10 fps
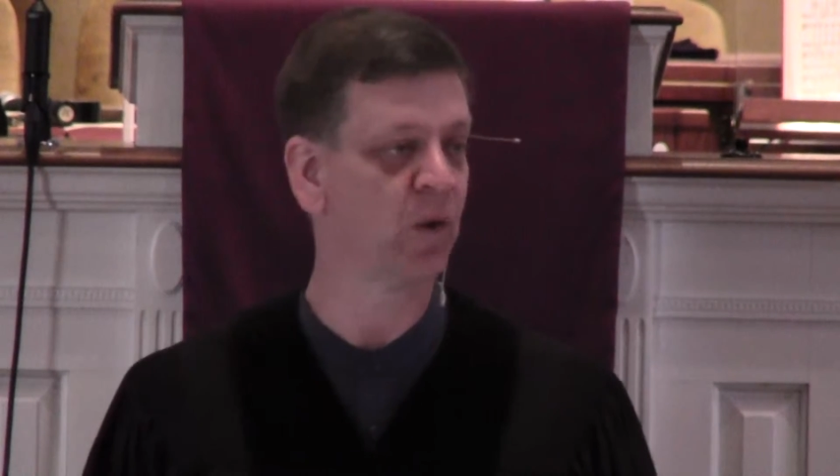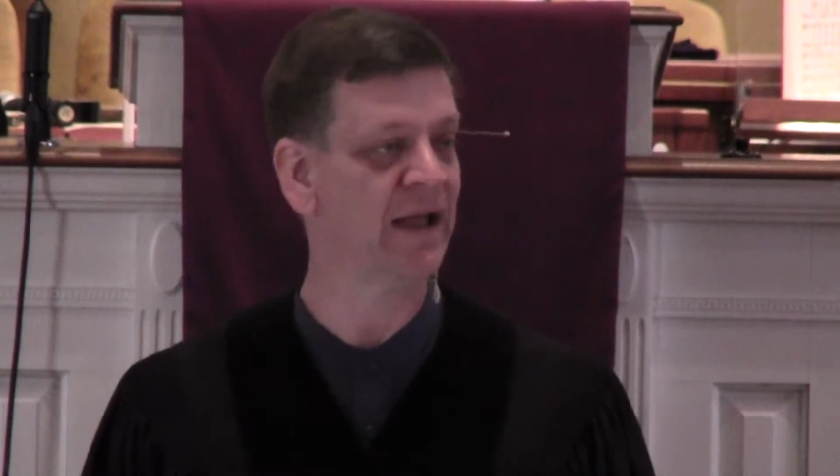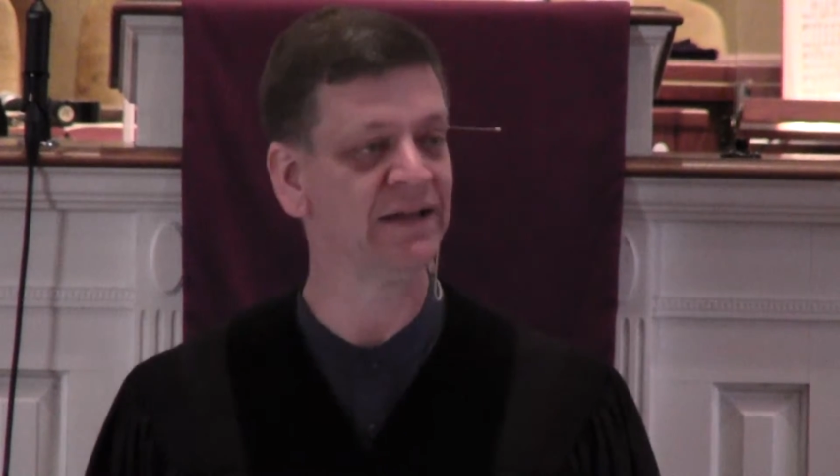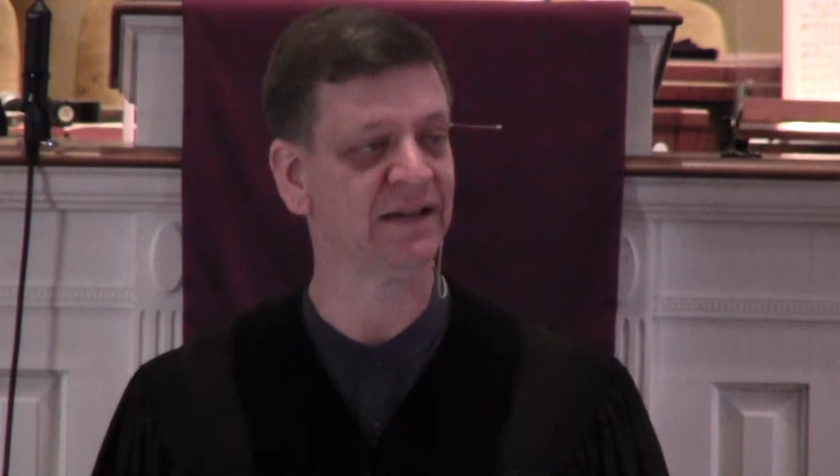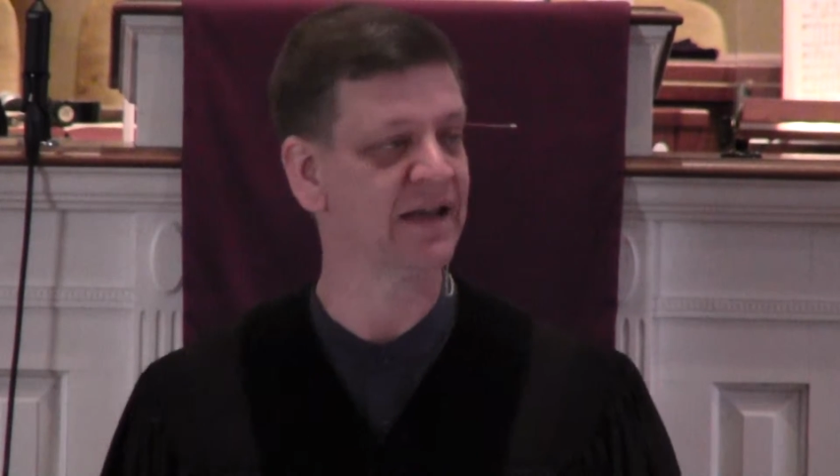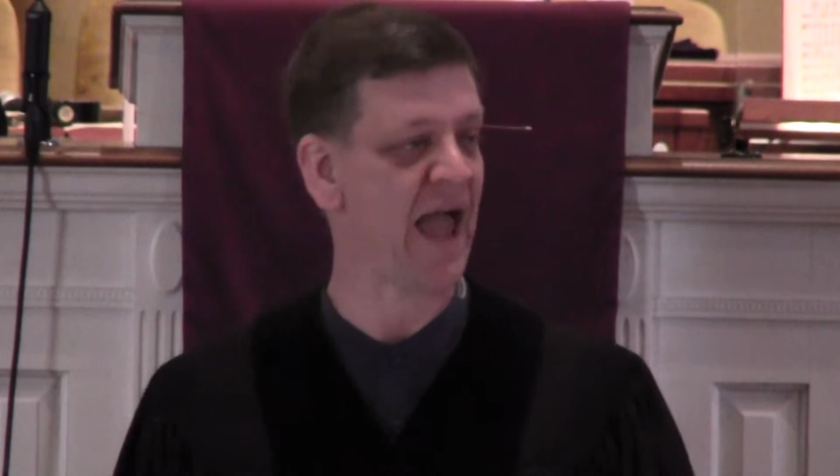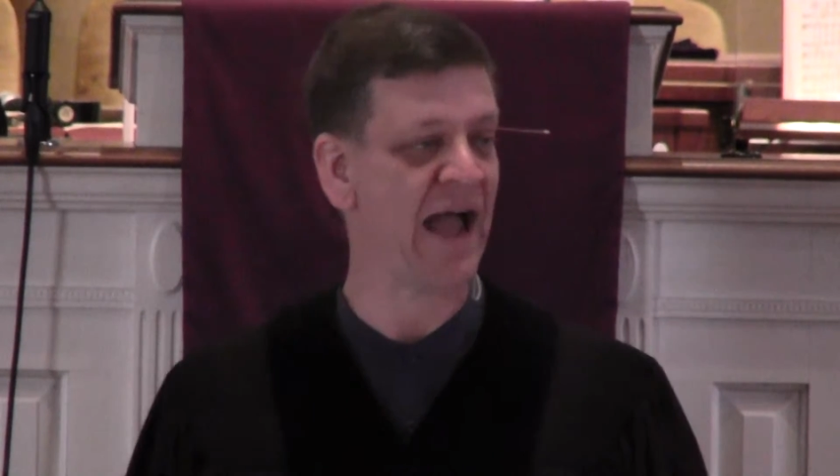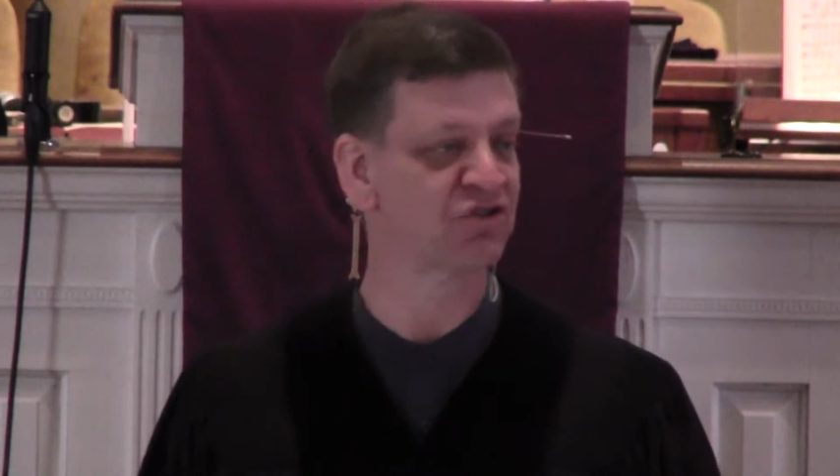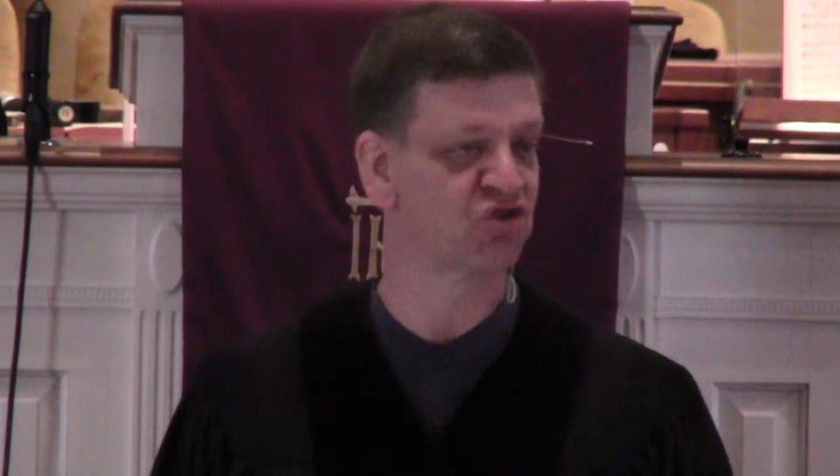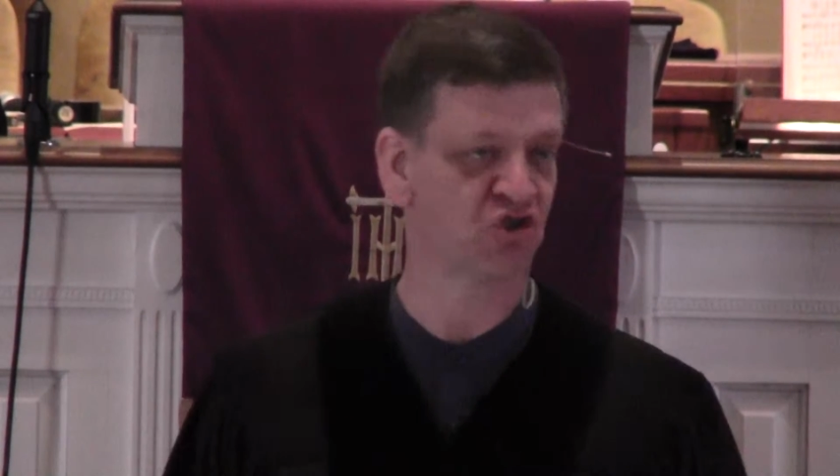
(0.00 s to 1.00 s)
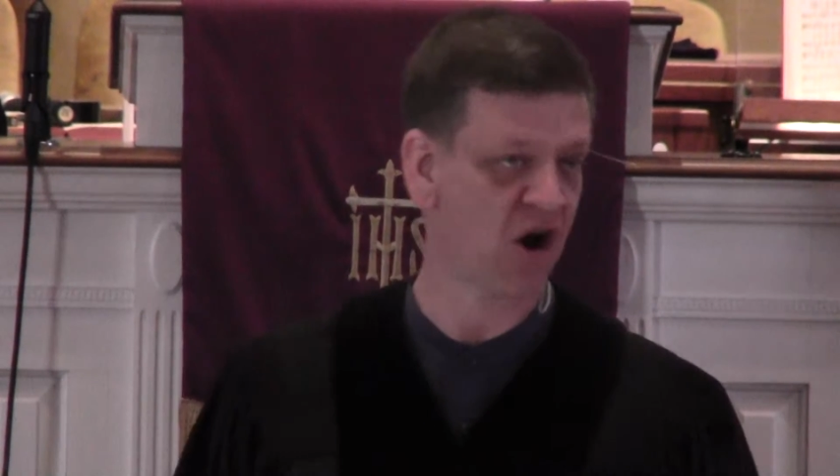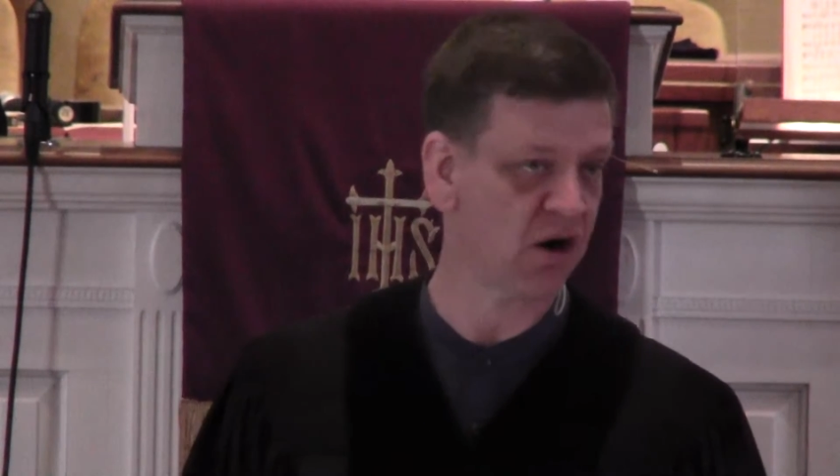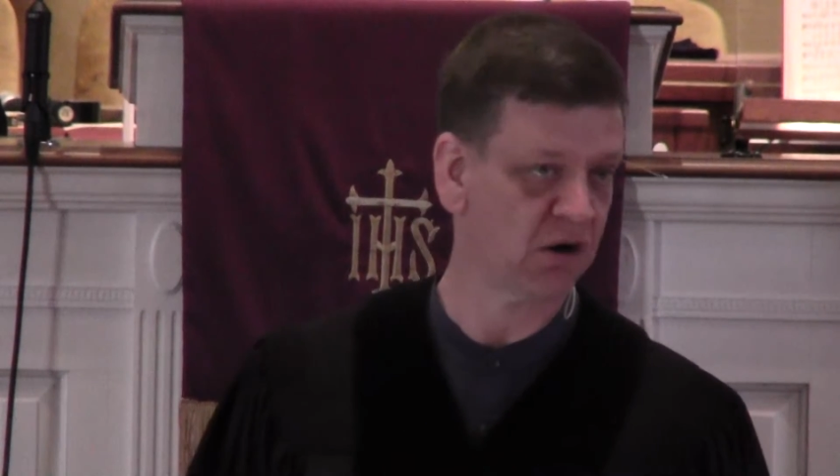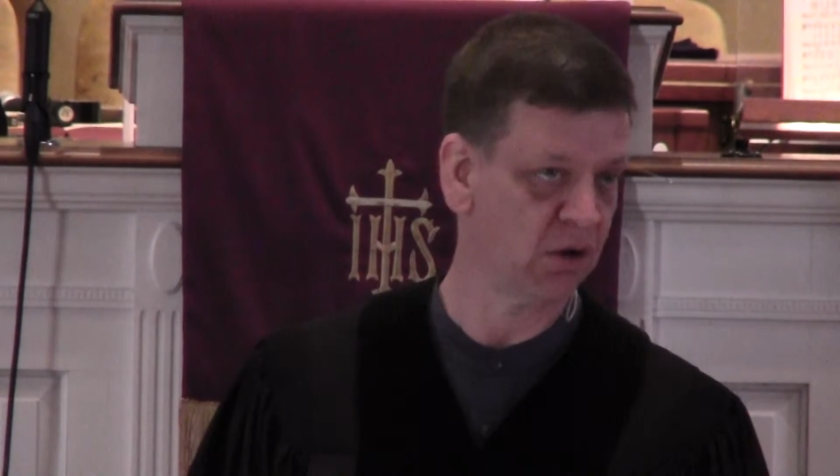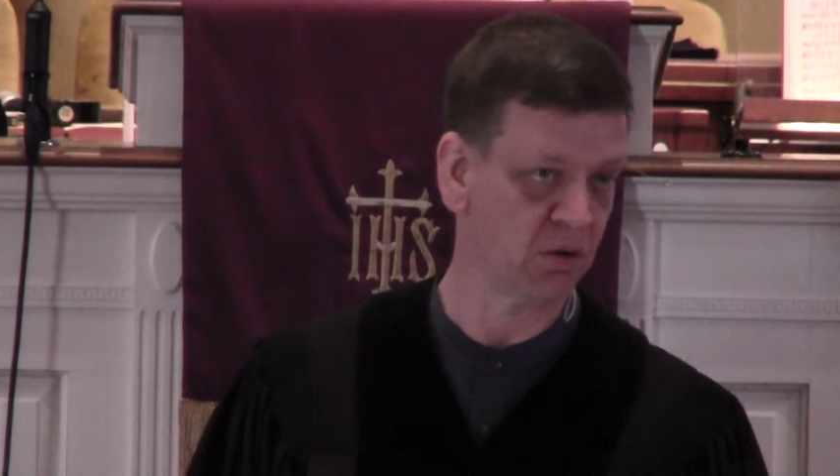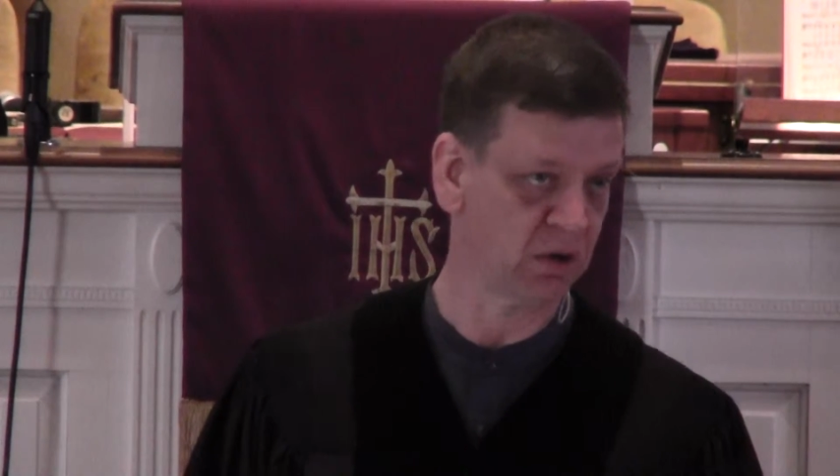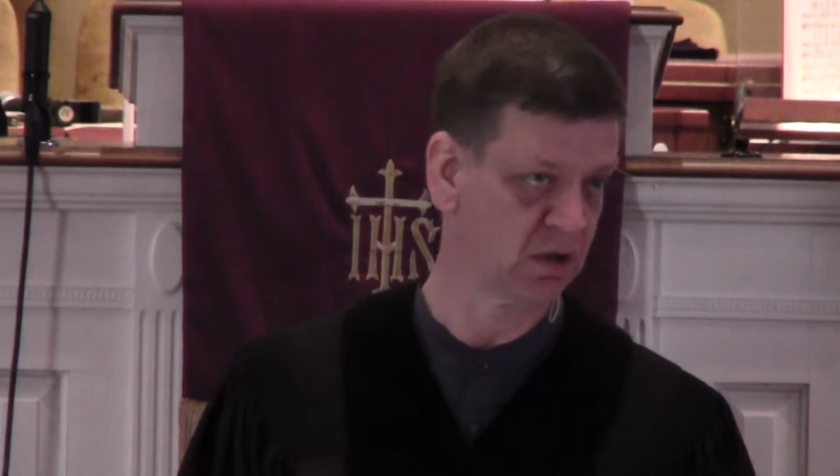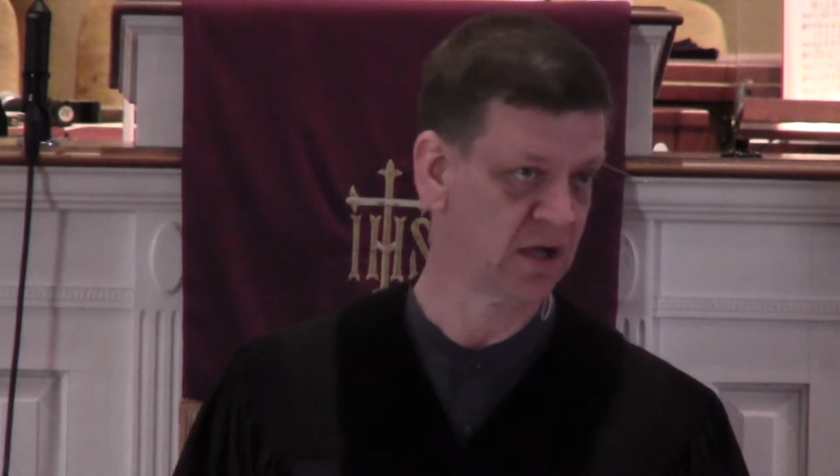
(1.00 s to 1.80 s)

wailing and sorrow.